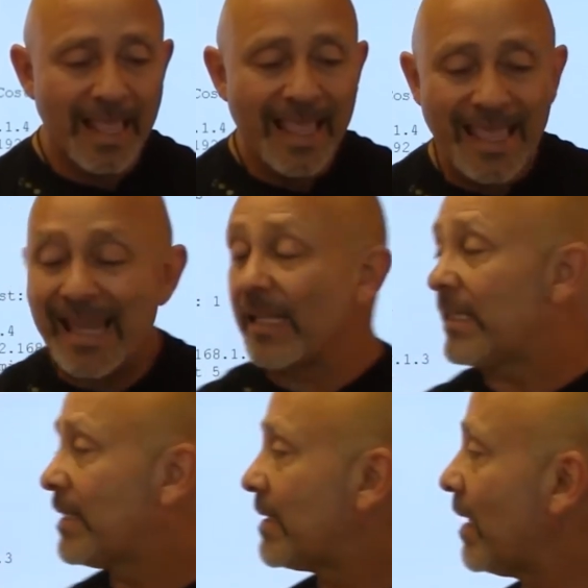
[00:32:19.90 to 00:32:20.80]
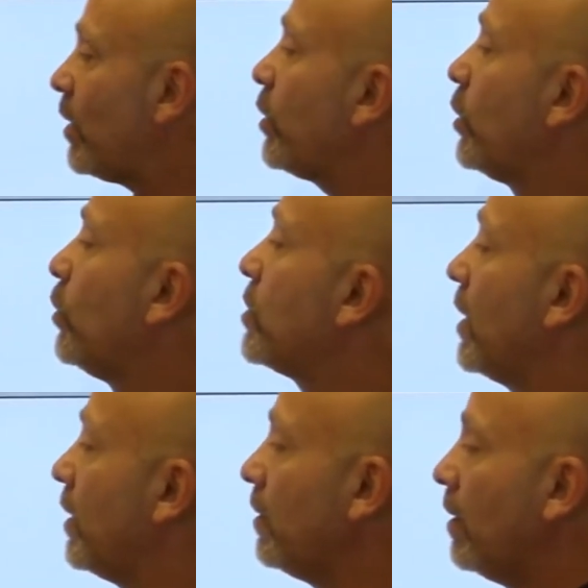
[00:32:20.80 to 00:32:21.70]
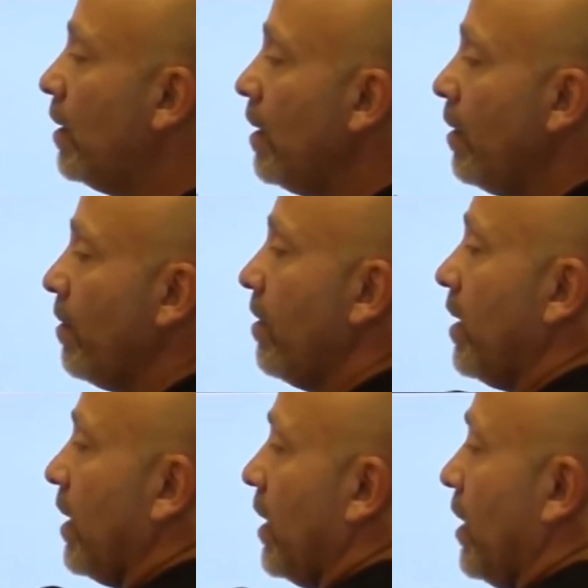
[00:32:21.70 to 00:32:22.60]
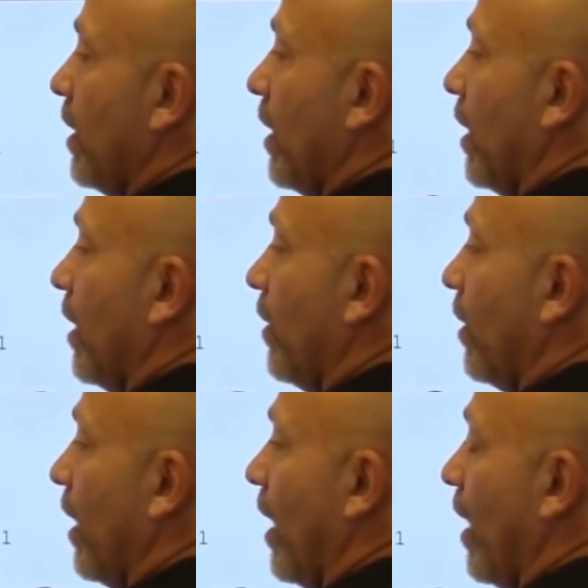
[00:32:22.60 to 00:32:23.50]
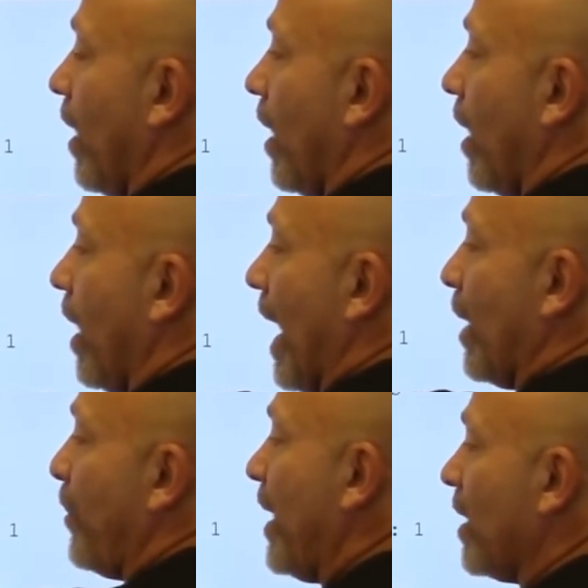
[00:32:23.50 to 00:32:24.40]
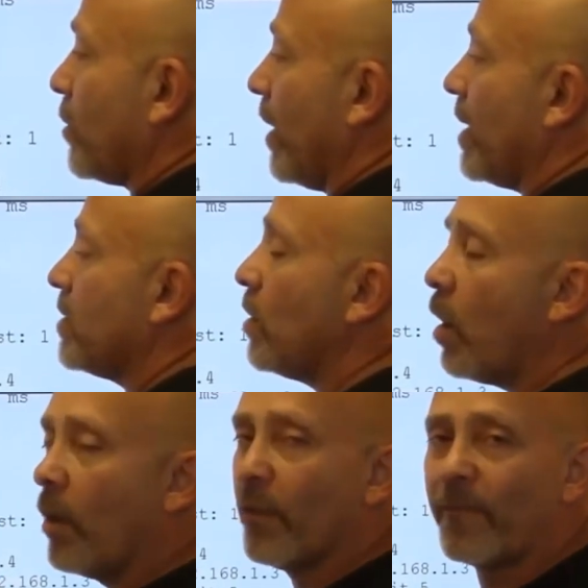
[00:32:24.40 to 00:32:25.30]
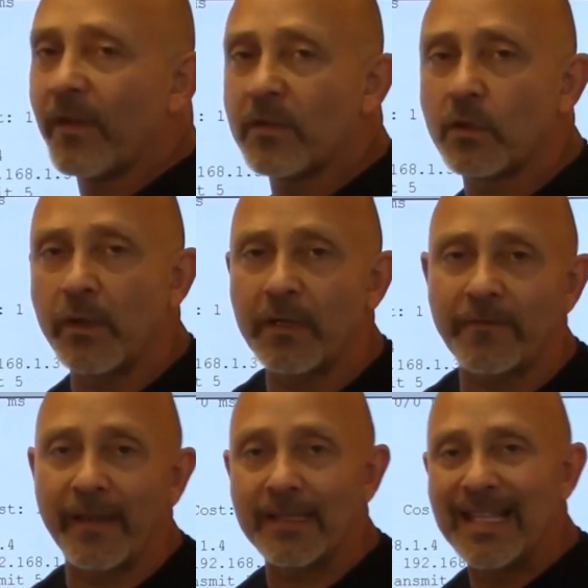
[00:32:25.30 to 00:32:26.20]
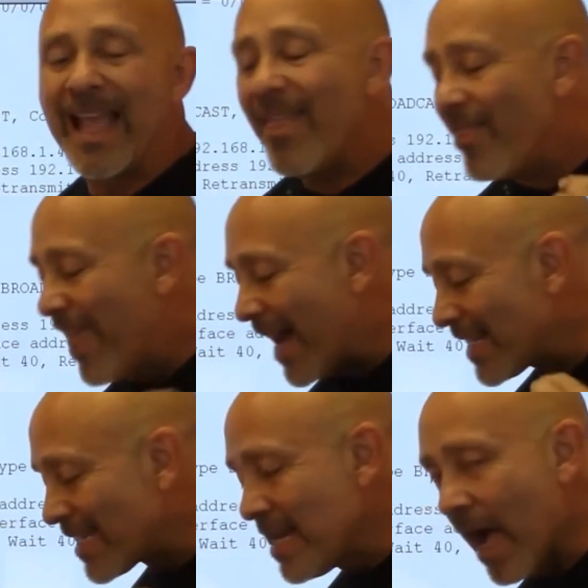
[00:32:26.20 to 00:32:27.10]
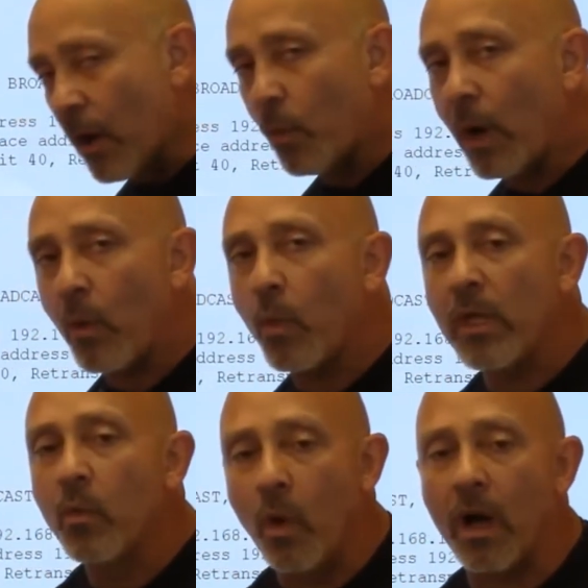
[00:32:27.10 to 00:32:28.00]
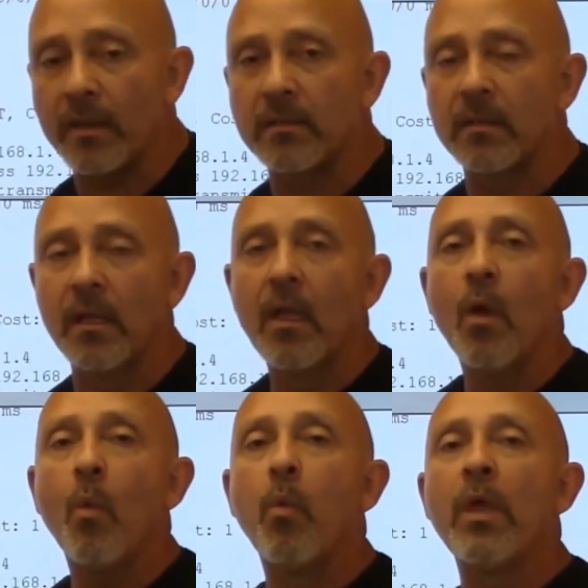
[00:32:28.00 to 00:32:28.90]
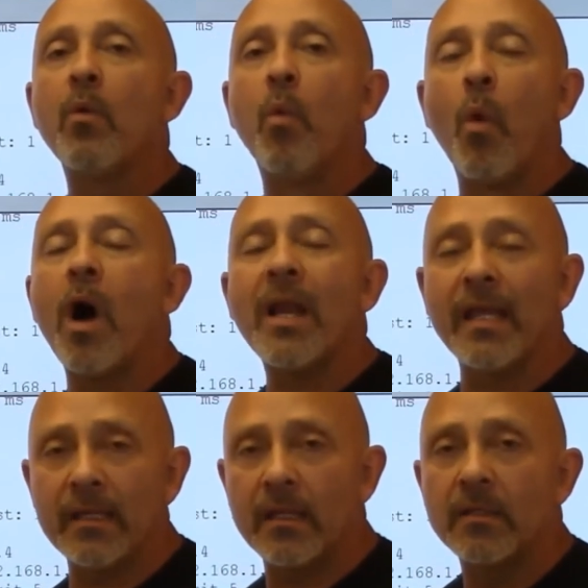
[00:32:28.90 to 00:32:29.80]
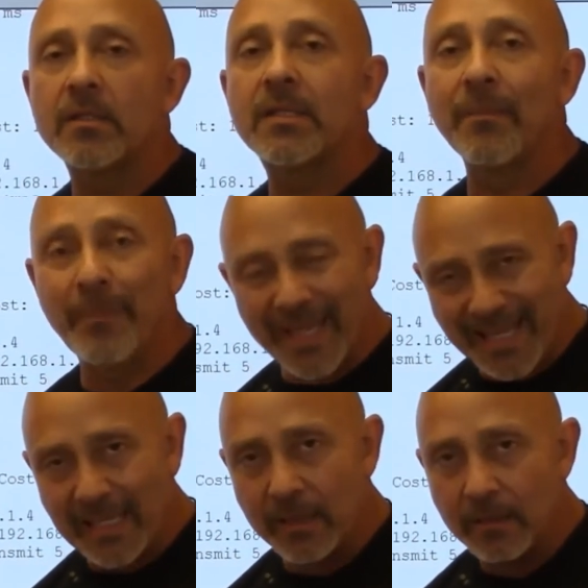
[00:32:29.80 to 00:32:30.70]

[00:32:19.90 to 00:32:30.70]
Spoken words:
It is still using the IP address on the physical interface. That is not what we want. We want it to be